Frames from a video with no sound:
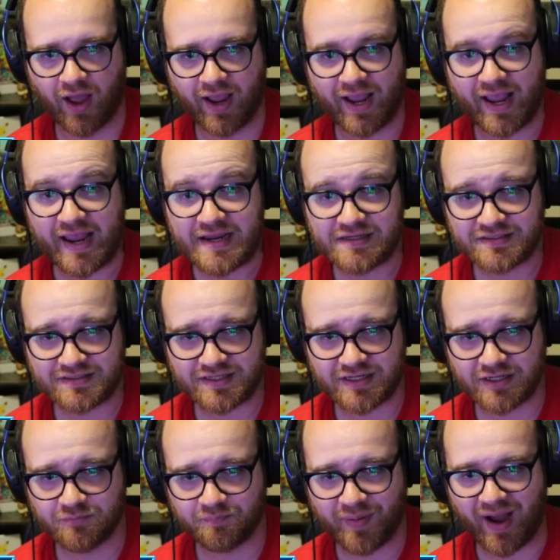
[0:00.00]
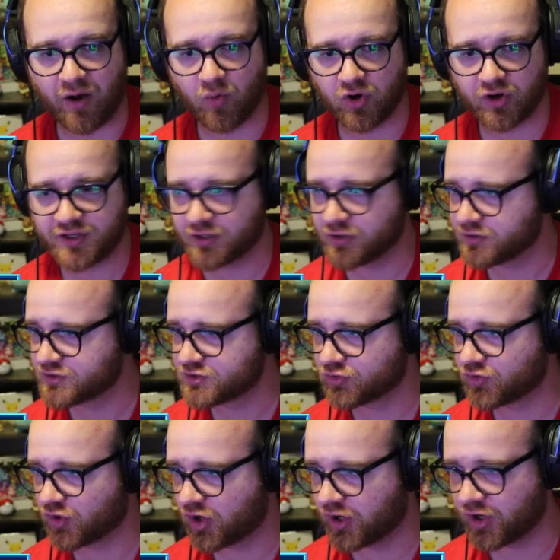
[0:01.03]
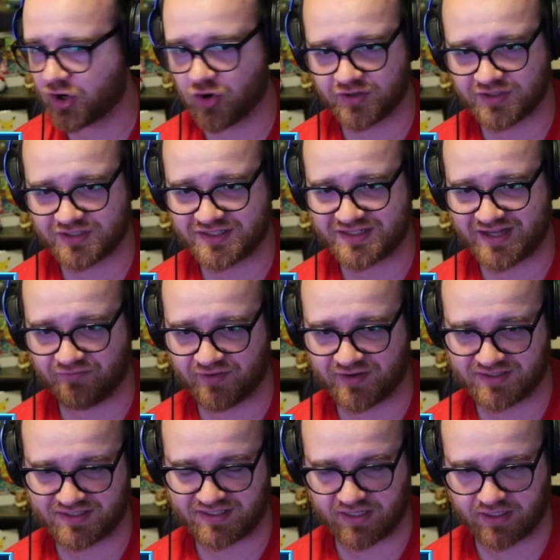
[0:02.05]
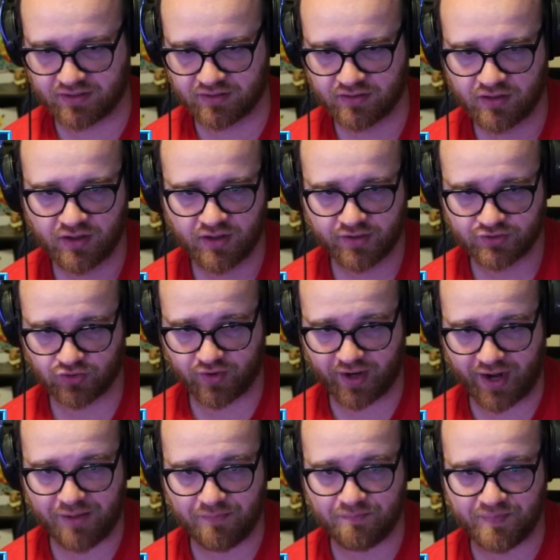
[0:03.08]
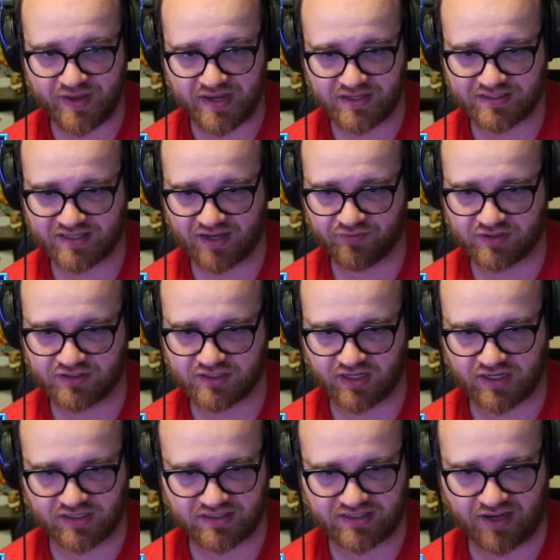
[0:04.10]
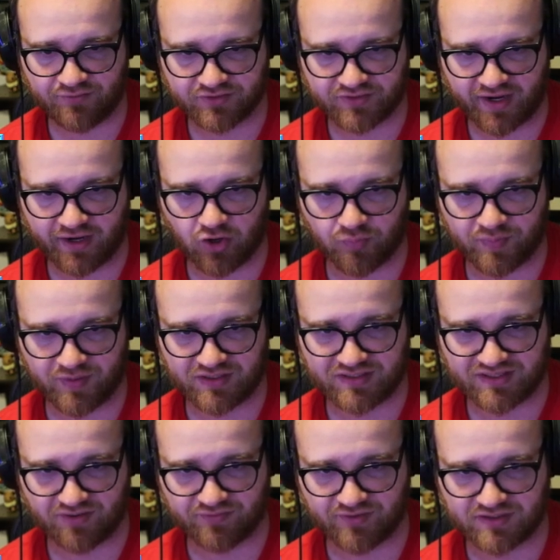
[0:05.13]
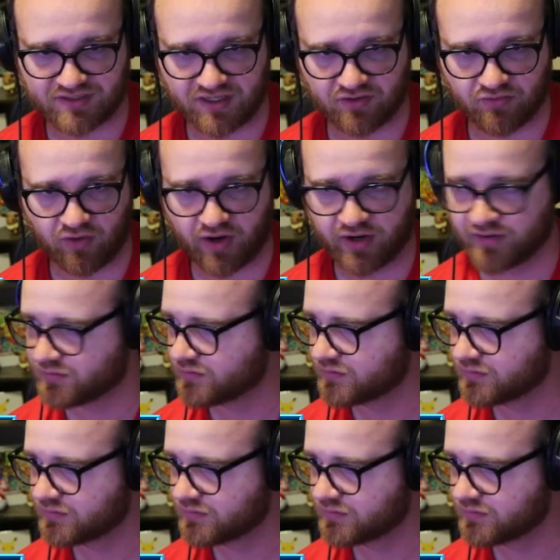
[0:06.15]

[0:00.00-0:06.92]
18 power here, so they're going to go to 17. So can I beat 17? Devil Dino beats 17, right?